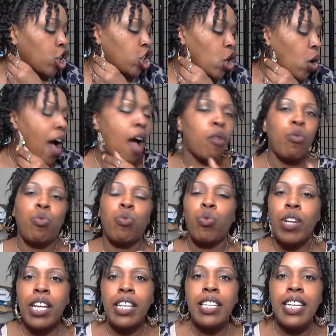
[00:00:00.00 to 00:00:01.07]
So I
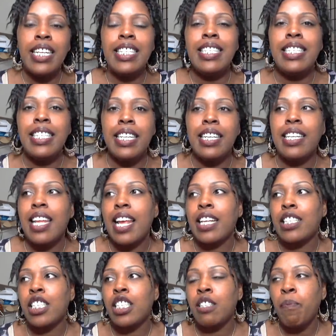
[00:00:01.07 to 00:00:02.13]
really didn't
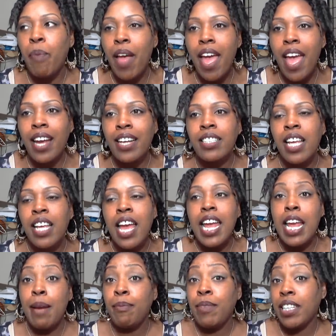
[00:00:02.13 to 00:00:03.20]
expect
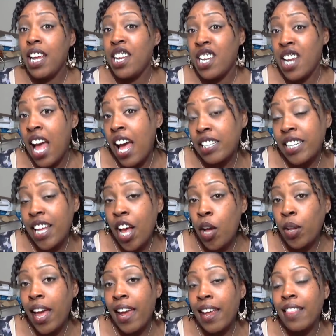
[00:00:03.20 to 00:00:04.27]
him to get knocked
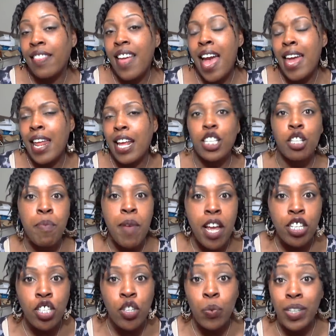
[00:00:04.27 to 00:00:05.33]
out like that,
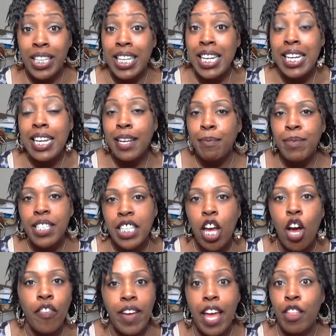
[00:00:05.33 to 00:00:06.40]
especially when he
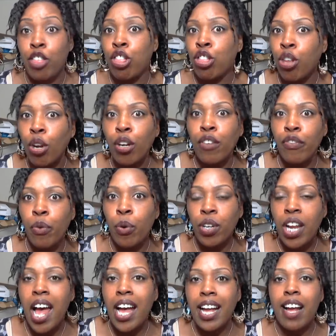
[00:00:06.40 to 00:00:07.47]
himself had 34
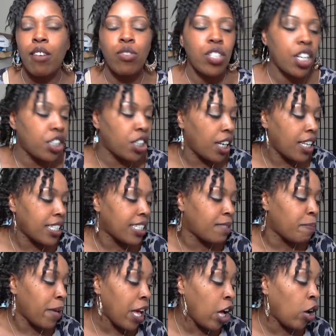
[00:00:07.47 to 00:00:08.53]
knockouts under his
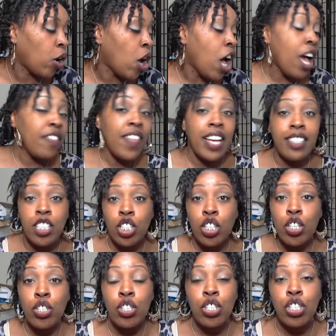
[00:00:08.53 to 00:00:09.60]
belt. That just
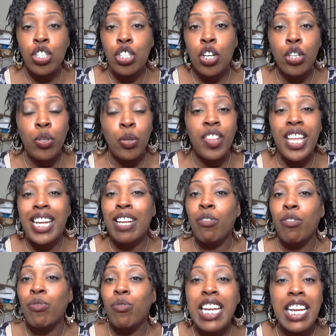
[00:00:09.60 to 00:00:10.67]
goes to show you that
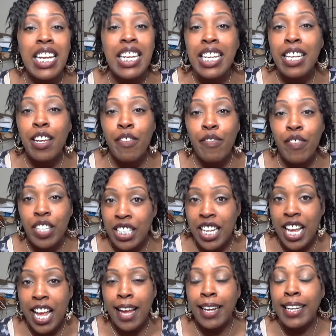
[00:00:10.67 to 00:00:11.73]
on any given
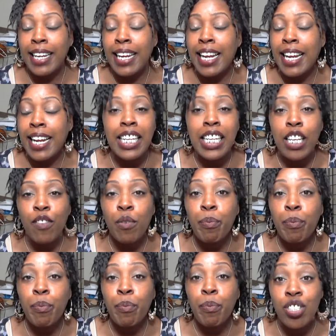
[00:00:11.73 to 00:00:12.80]
day, any given
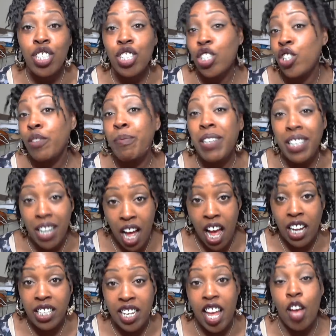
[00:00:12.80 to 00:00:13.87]
person could be
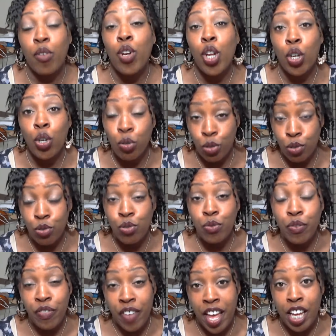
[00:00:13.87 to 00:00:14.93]
knocked out in
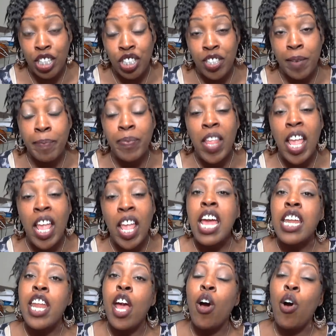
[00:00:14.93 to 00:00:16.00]
crucial fashion.
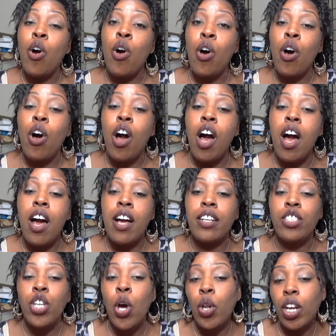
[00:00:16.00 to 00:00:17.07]
Now,
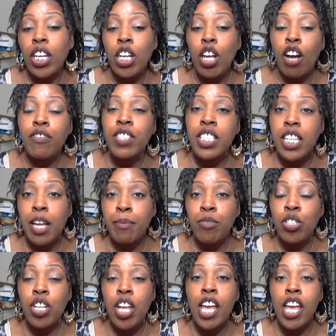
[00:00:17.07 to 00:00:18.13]
totally off
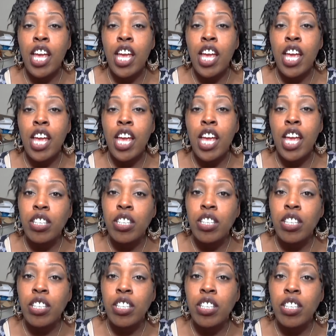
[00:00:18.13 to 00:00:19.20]
subject, if you looked at
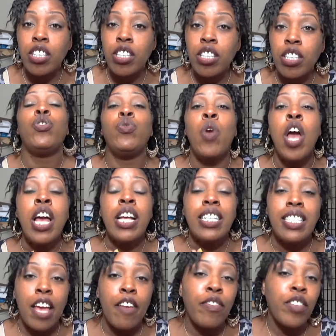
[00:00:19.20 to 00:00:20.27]
the match, you
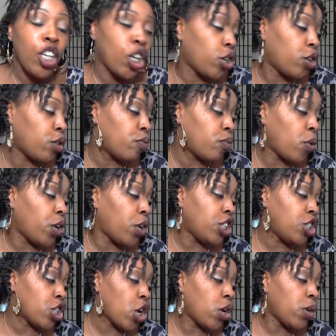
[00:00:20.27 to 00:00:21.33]
definitely heard Roy
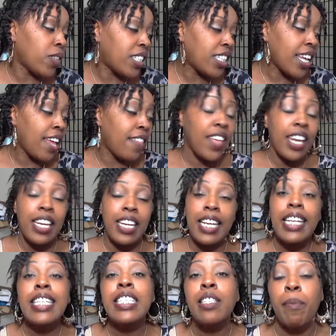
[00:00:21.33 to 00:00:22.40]
Jones said that in
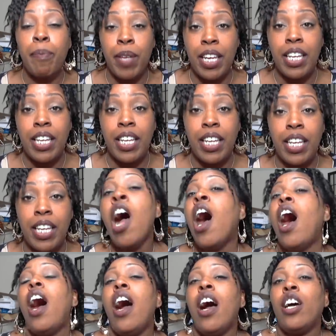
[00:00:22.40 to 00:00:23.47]
his opinion,
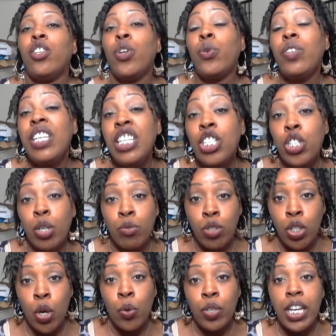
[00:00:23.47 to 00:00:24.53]
Nonito
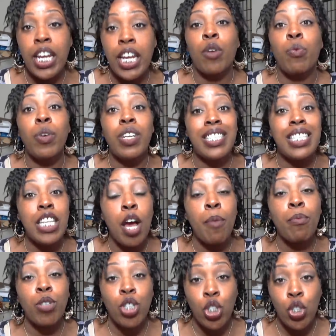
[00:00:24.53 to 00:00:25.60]
Donaire was
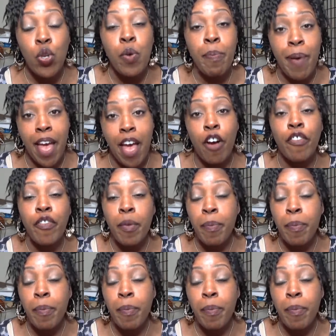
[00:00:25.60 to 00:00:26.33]
number two pound